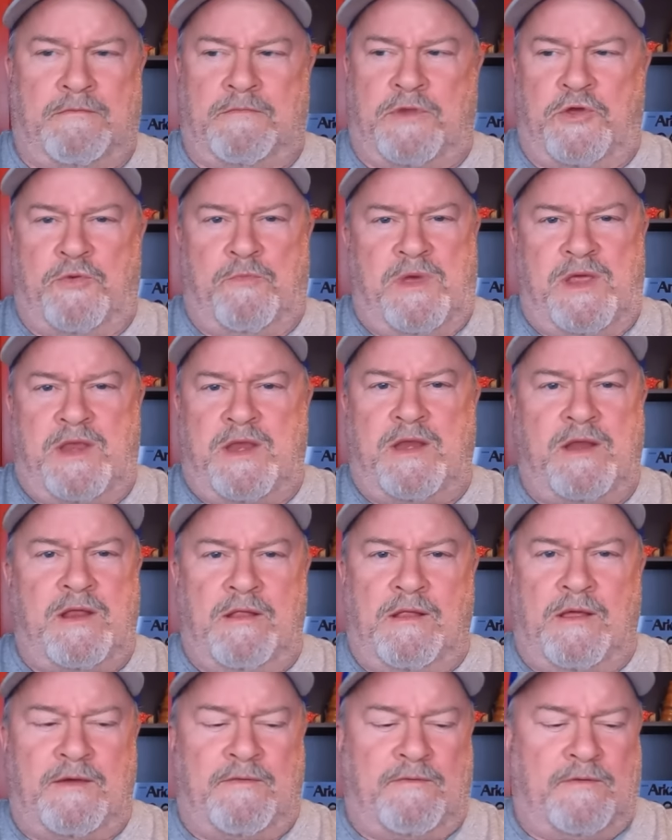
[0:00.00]

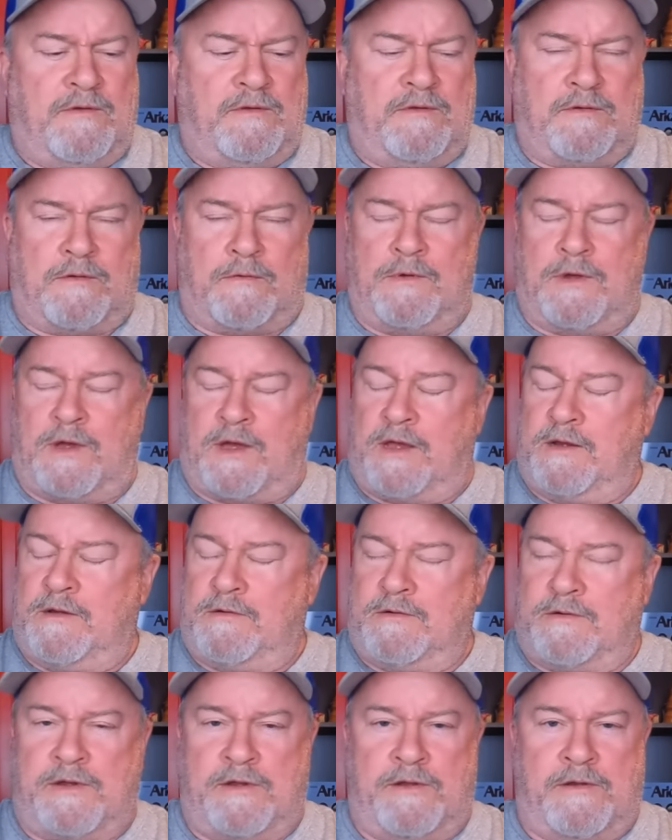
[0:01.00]
humidity level or I
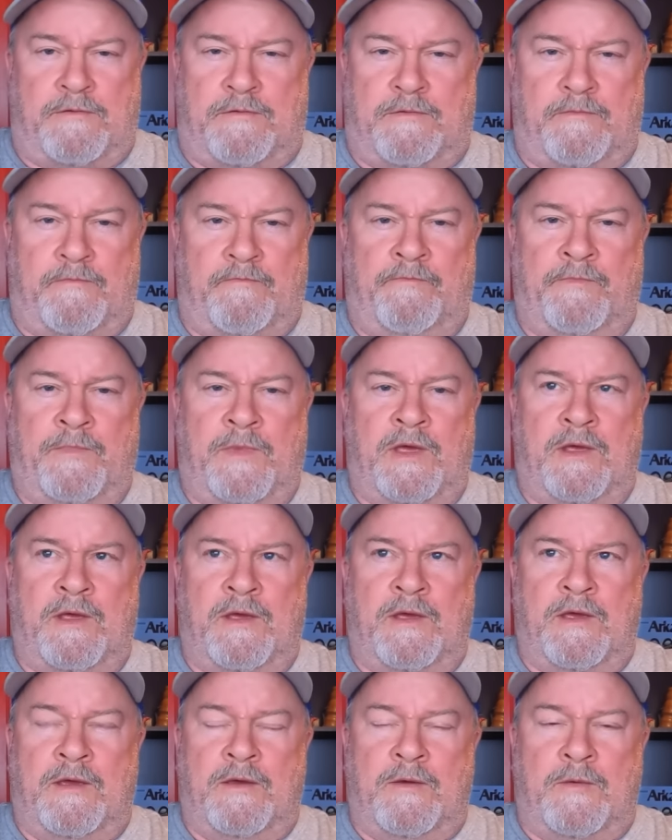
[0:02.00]
don't know.
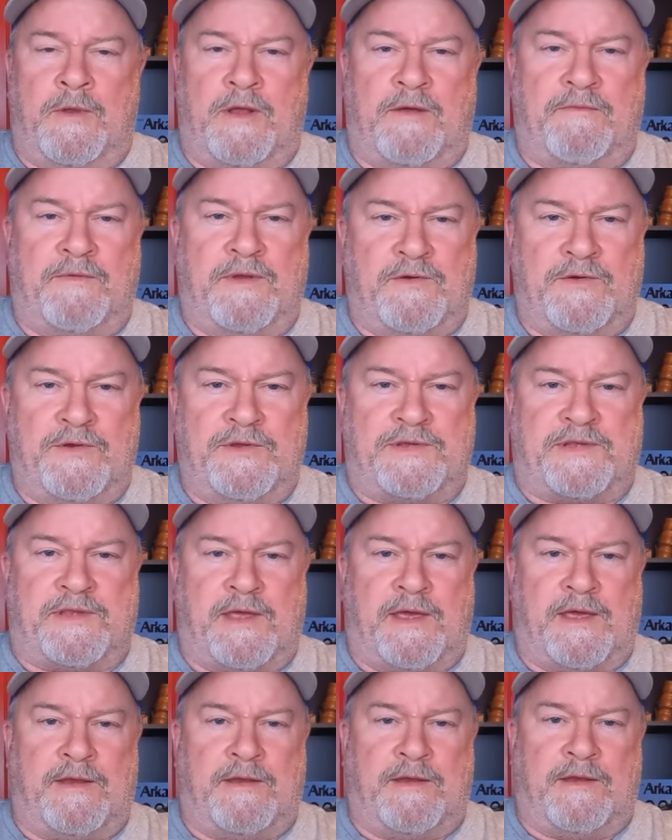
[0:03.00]
But I've noticed
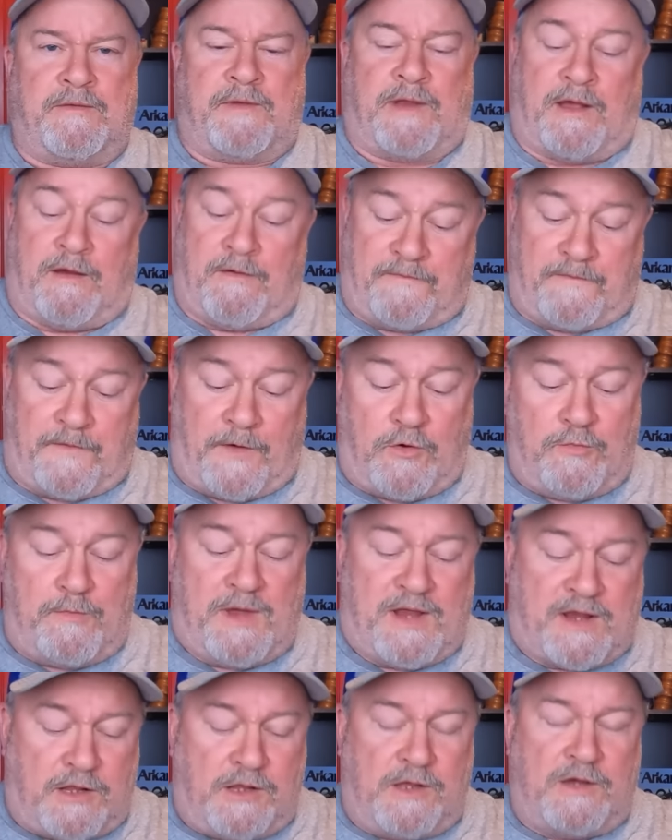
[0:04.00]
that. And I'll fold
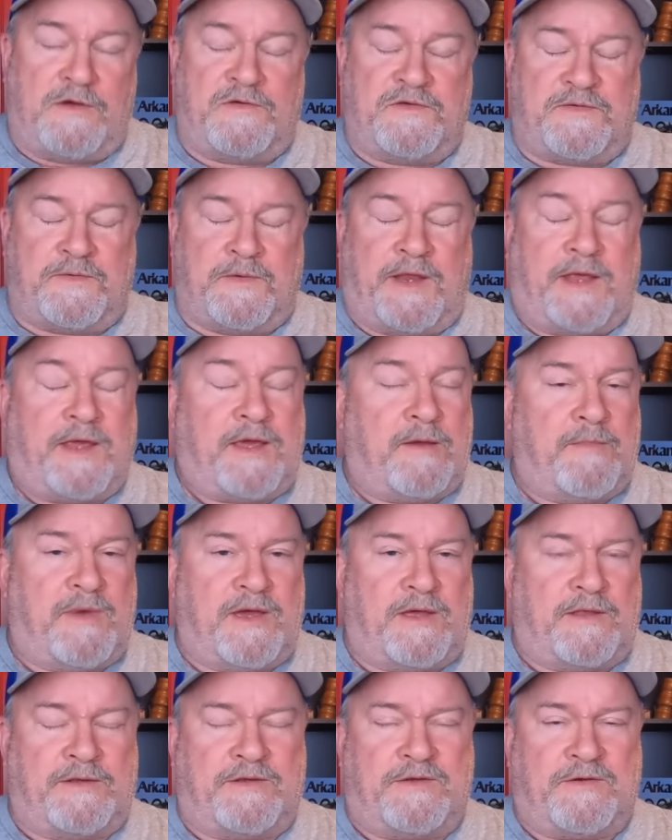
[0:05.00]
my clothes when they come
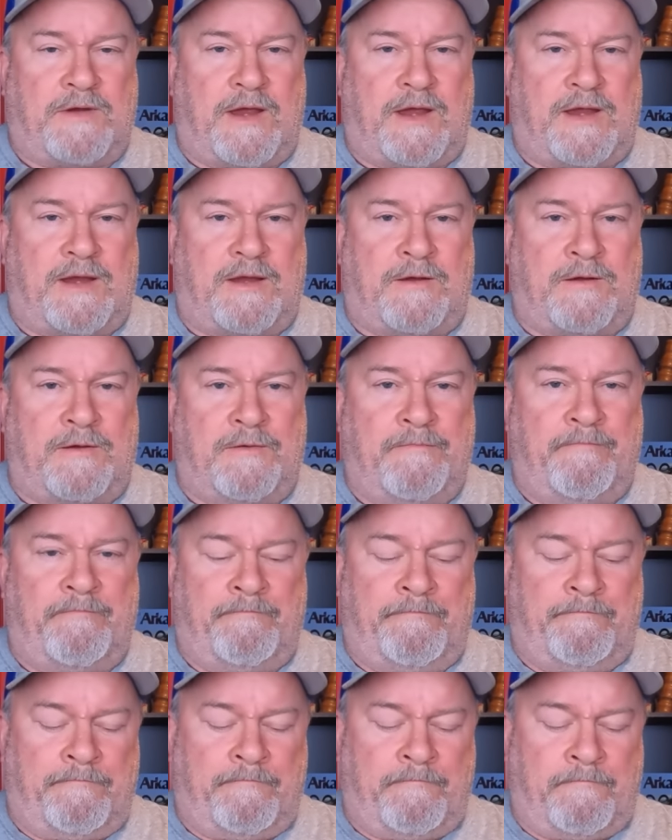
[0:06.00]
out of the dryer.
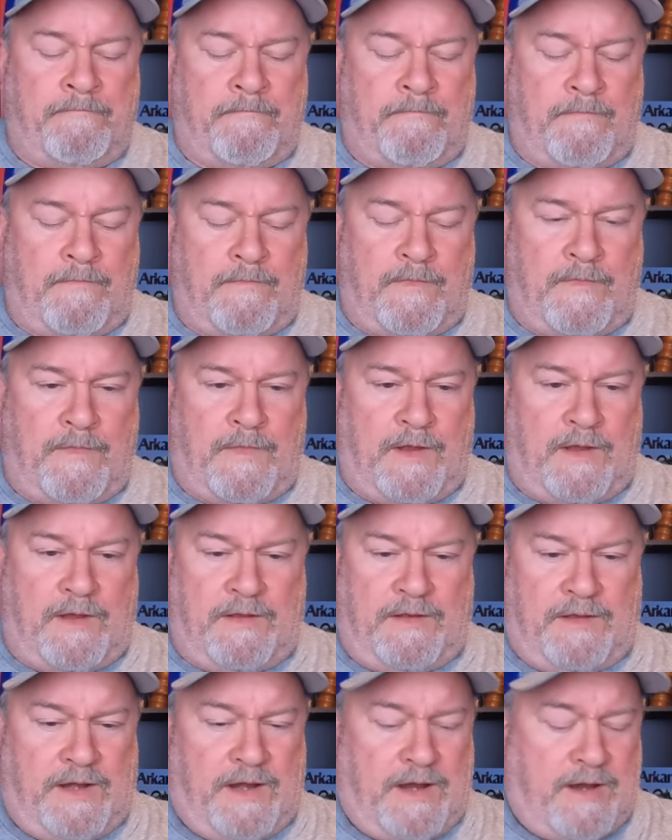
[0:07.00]

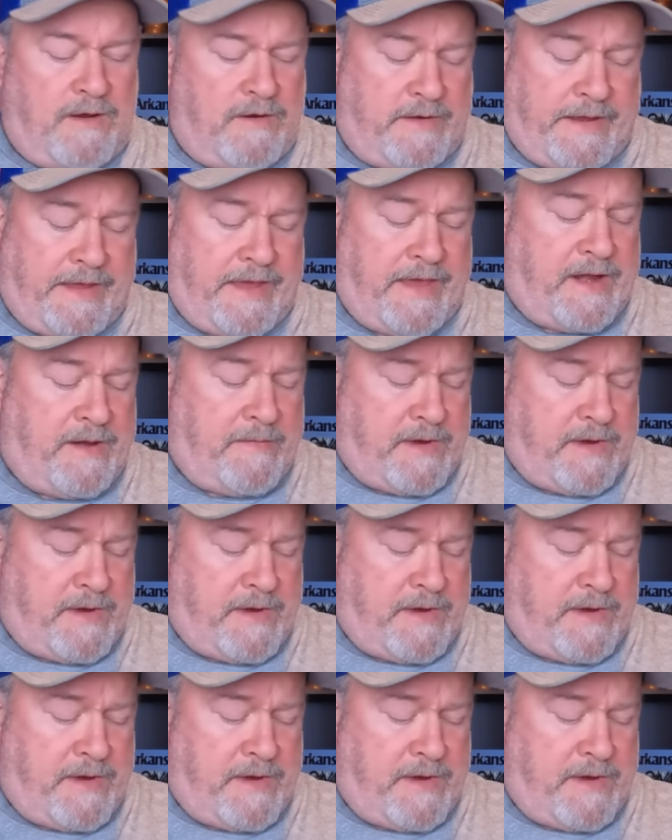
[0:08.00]
And then I go to get